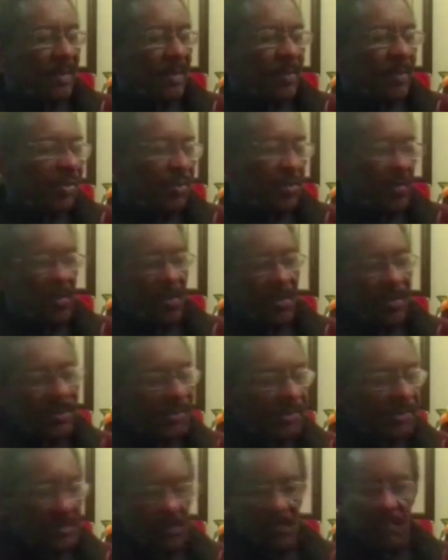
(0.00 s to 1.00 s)
and put all
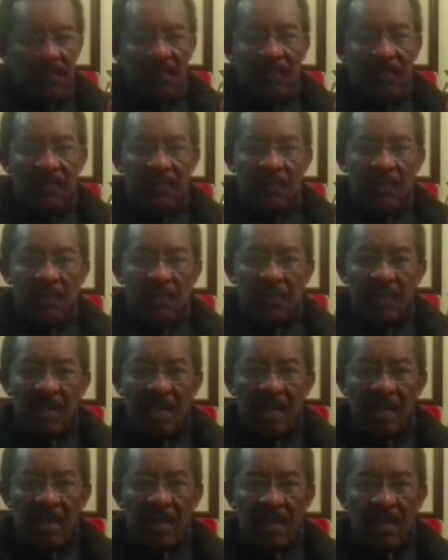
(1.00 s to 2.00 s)
of us four
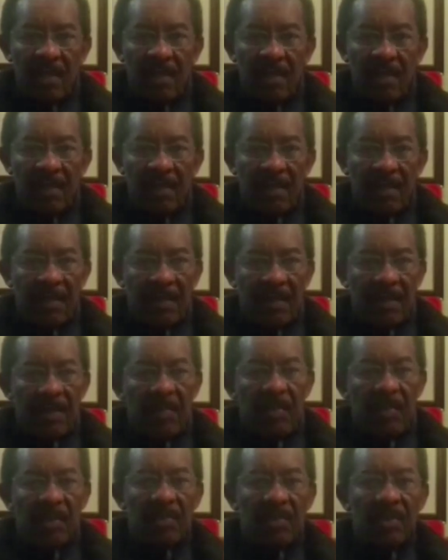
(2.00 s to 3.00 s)
together.
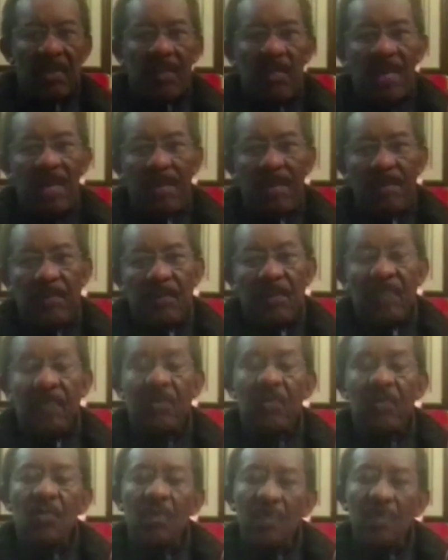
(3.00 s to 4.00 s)
They put us on the map
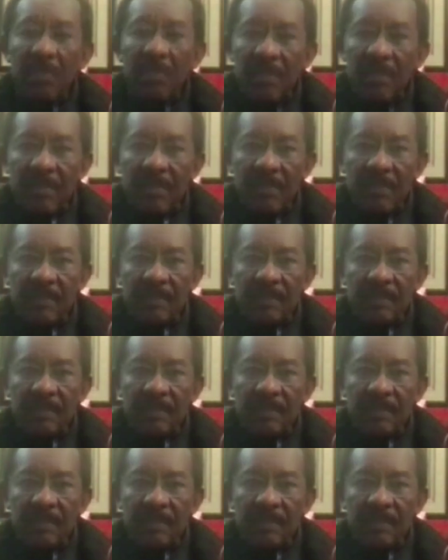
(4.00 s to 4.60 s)
of the world.